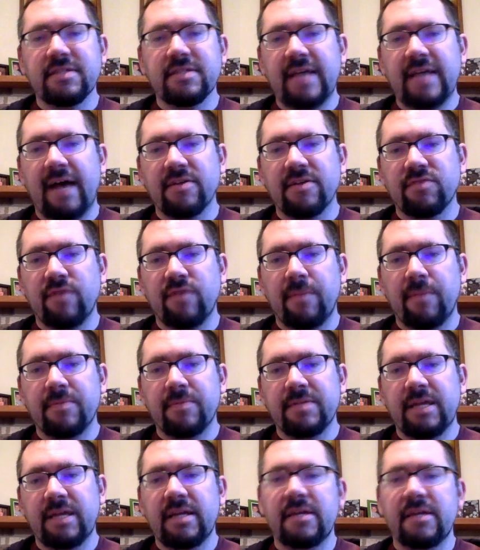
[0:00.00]
House of
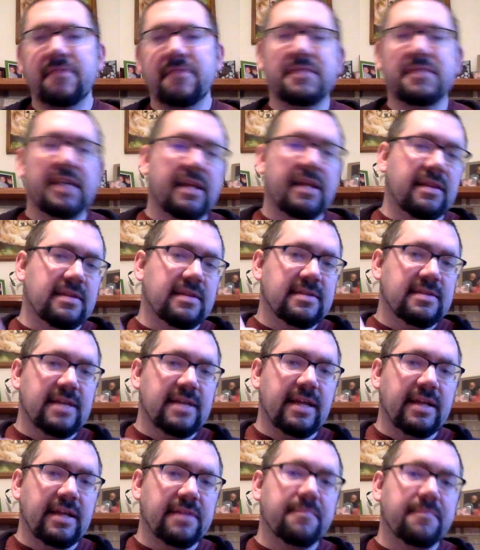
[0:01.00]
Representatives and the
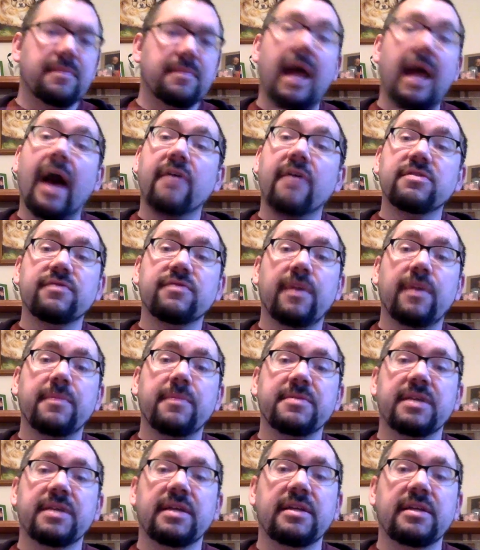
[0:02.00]
Senate. The House of
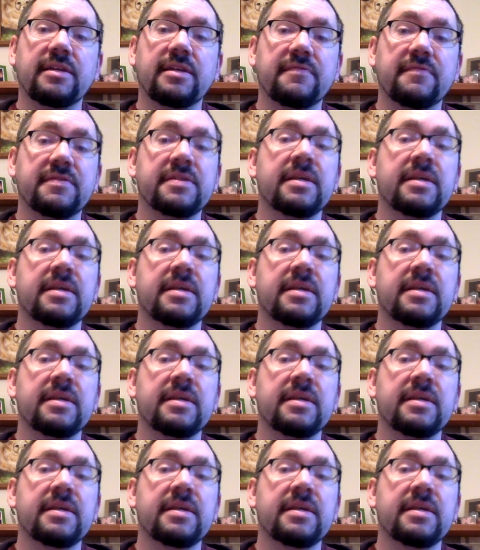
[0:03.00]
Representatives,